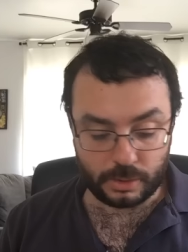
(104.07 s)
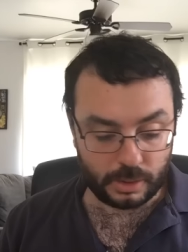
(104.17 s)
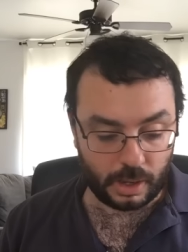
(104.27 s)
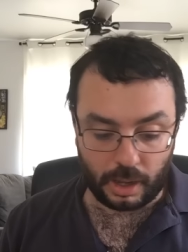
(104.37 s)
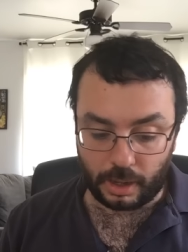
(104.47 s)

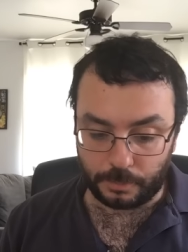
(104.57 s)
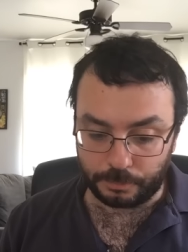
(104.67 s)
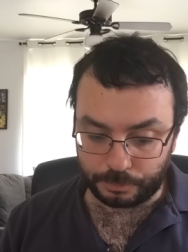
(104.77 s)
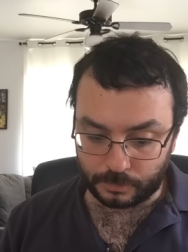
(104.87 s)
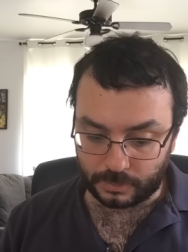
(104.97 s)

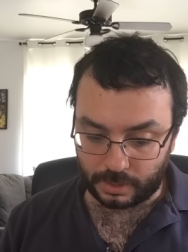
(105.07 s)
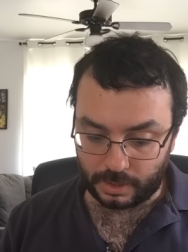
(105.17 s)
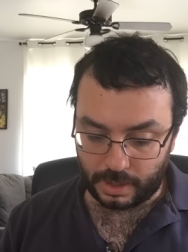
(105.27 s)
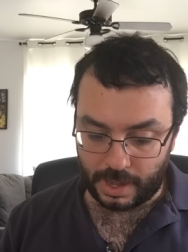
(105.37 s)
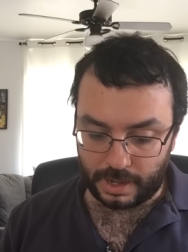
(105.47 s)
Um,
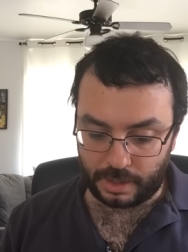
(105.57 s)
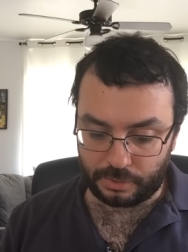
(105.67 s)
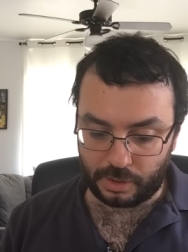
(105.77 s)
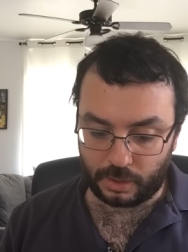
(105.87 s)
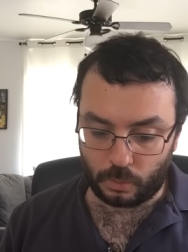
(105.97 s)
and I
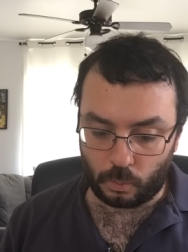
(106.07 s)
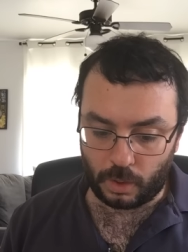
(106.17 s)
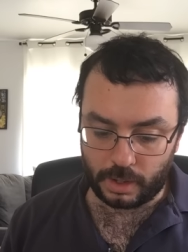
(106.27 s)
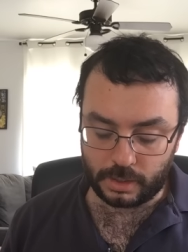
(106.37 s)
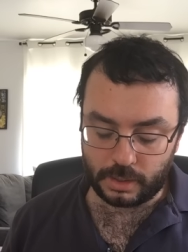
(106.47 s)
think
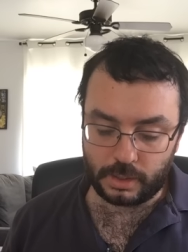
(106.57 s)
what